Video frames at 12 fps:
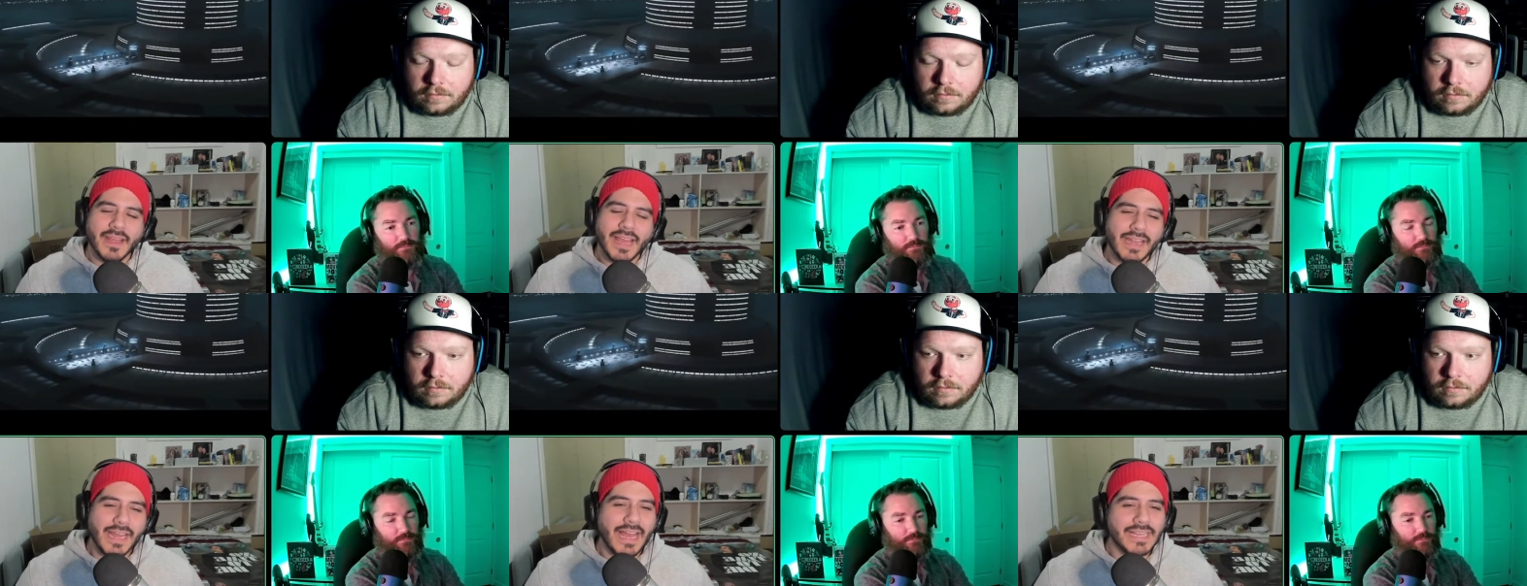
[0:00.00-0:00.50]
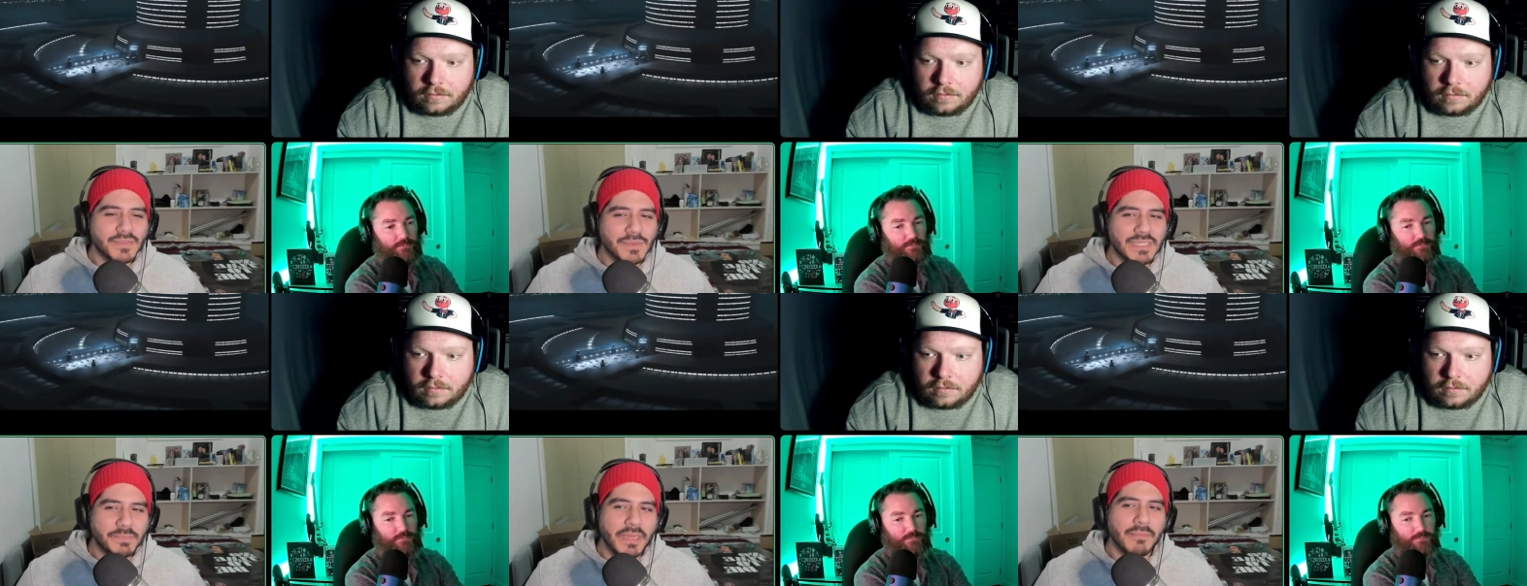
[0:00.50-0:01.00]
Speaker 1: and as
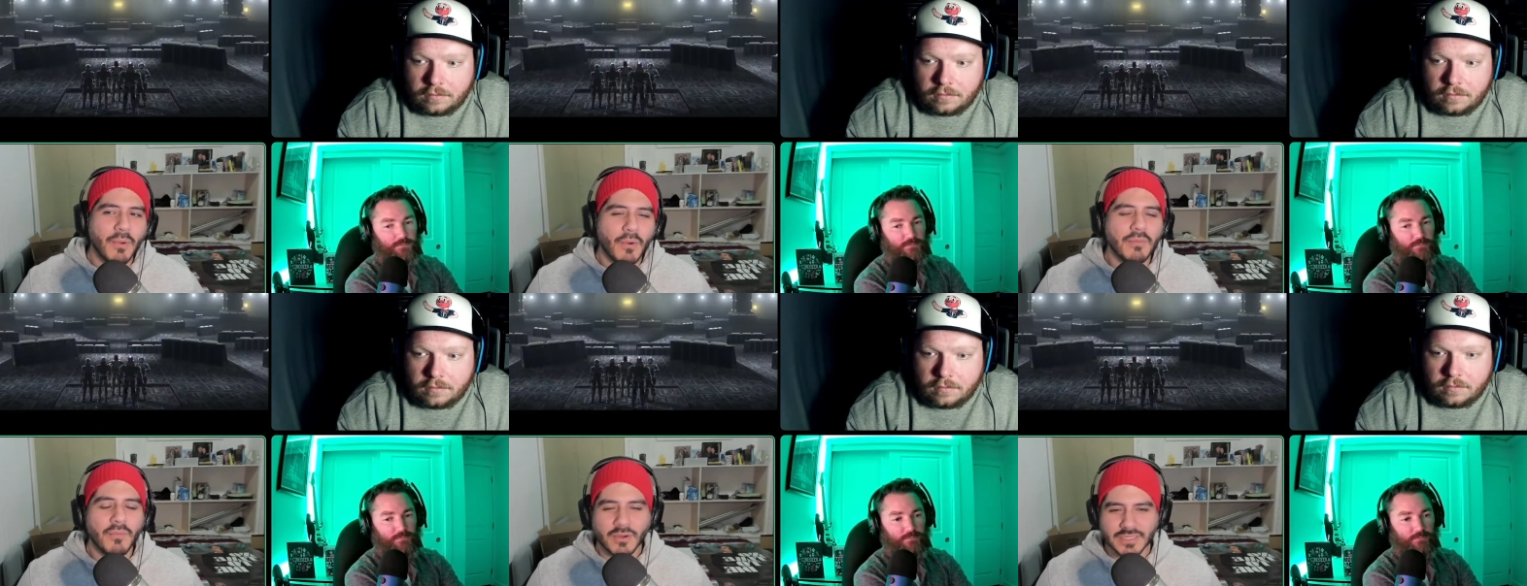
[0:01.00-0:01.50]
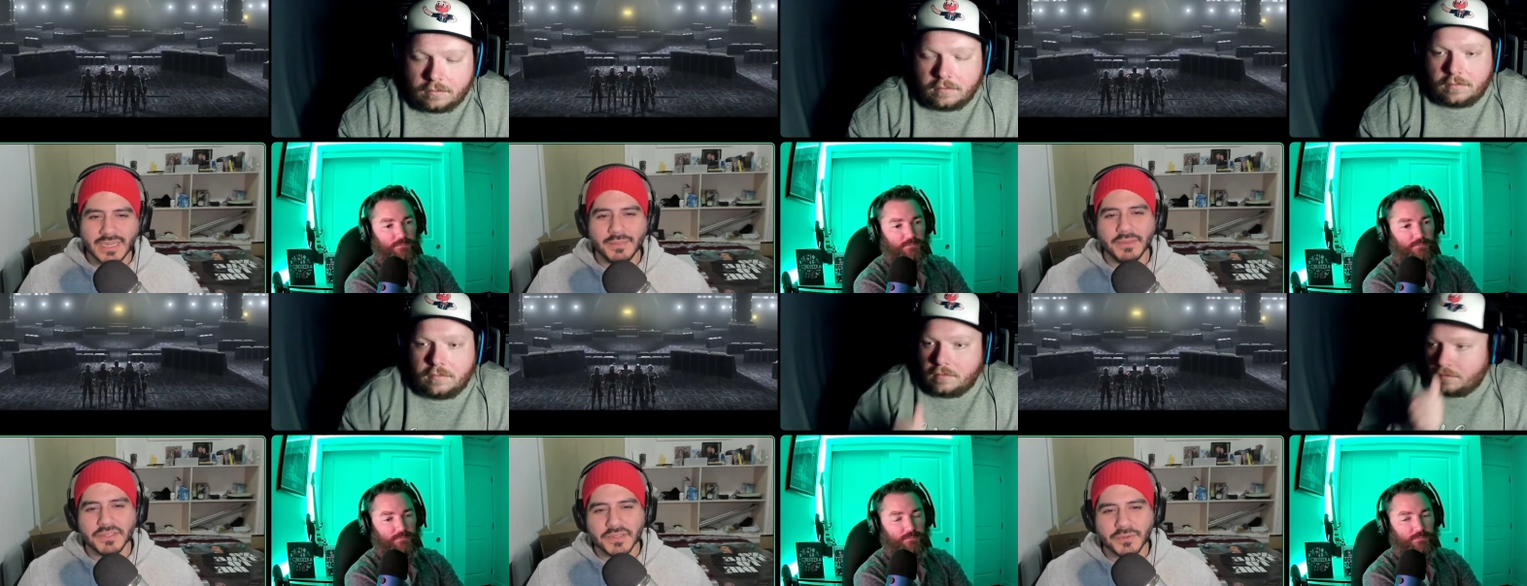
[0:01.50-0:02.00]
we spend more and more
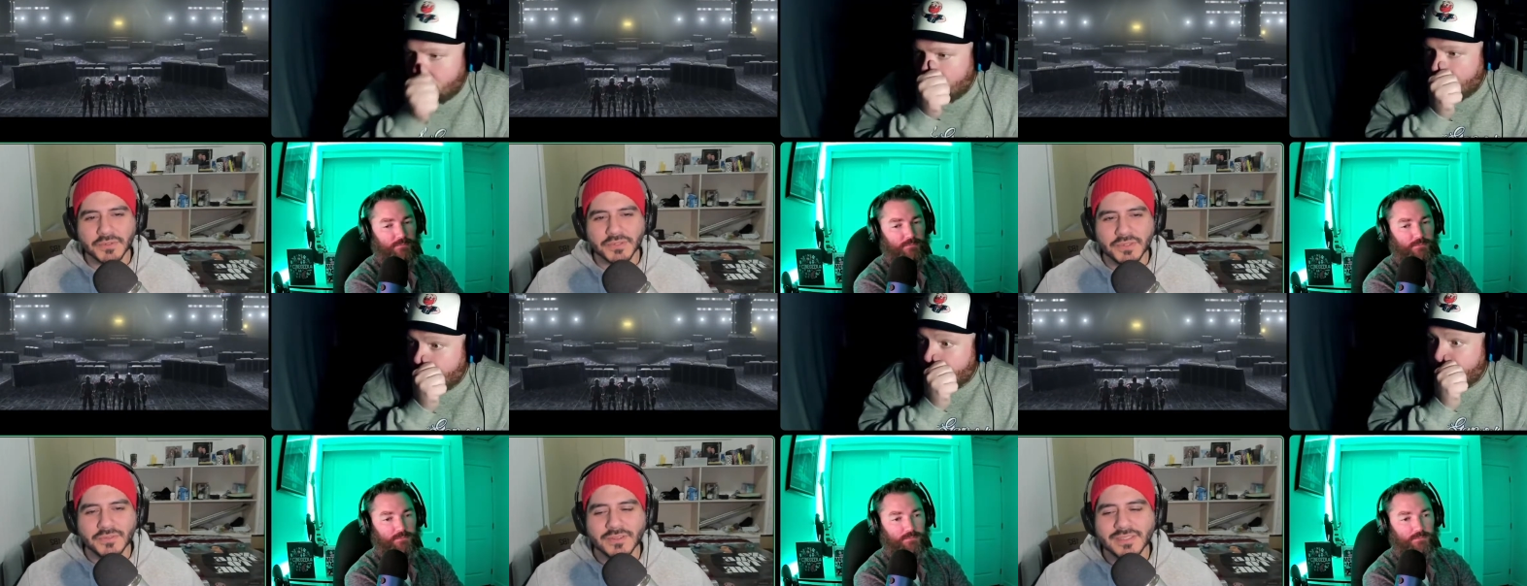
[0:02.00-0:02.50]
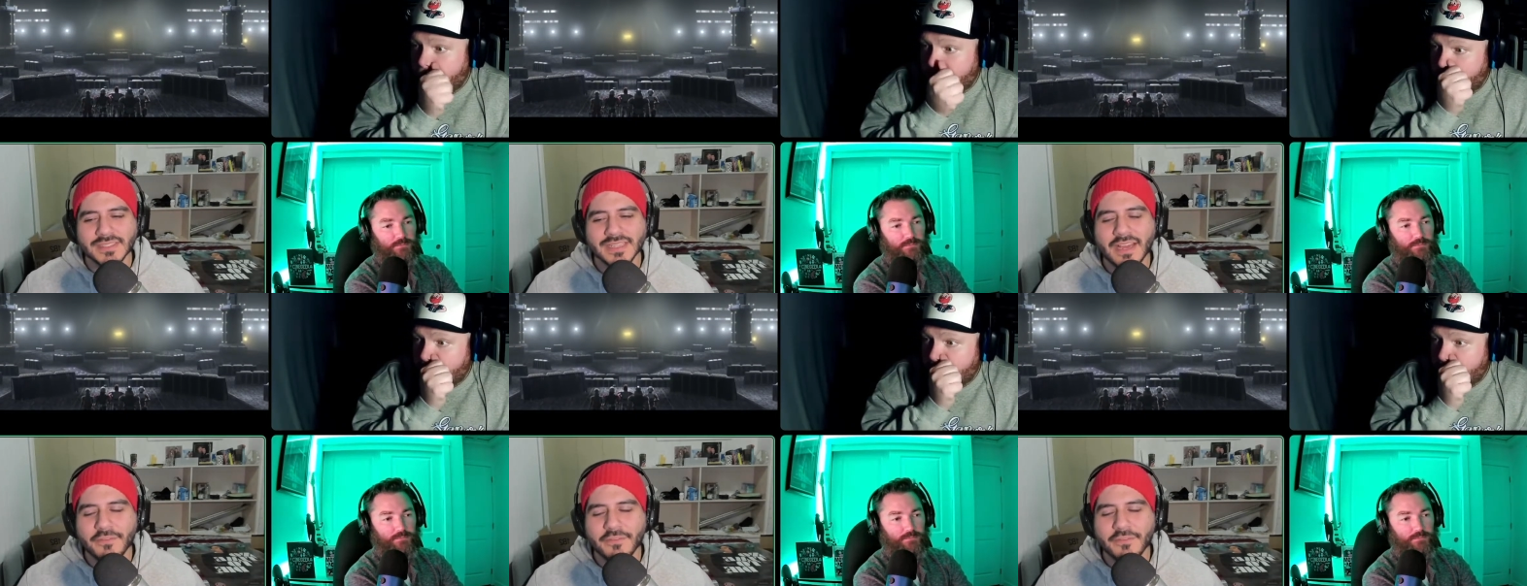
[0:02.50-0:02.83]
time in the star wars universe